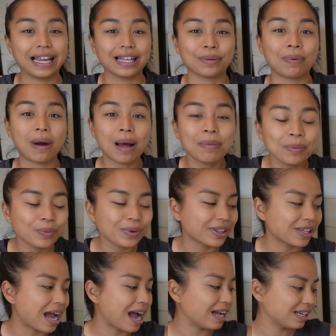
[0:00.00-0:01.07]
And the problem with
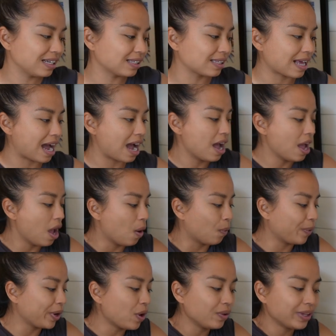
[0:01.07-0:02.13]
that is that
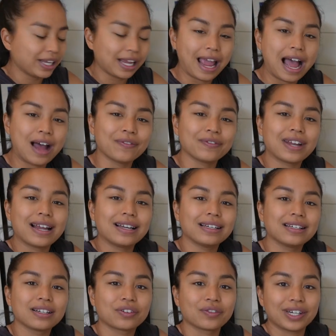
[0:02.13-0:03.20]
we only have 90
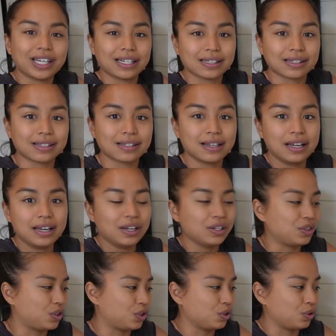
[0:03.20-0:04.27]
degrees
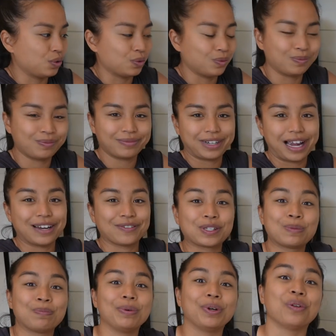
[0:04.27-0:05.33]
to kind of
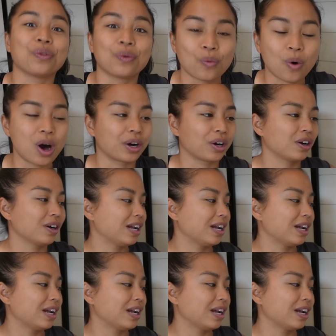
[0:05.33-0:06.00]
spill the water.